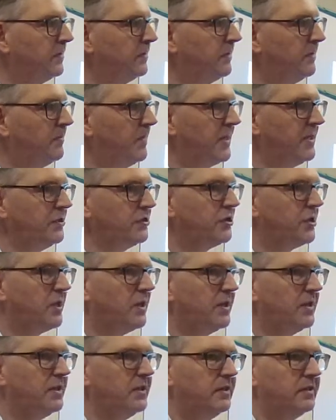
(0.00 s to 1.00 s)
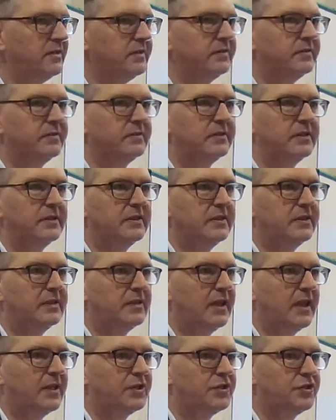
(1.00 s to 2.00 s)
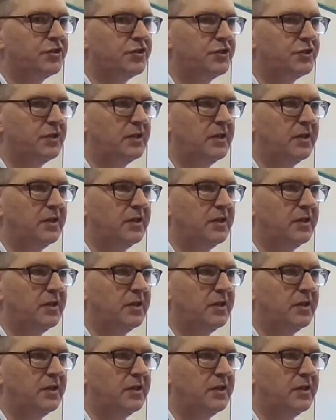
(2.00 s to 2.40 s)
the Magi as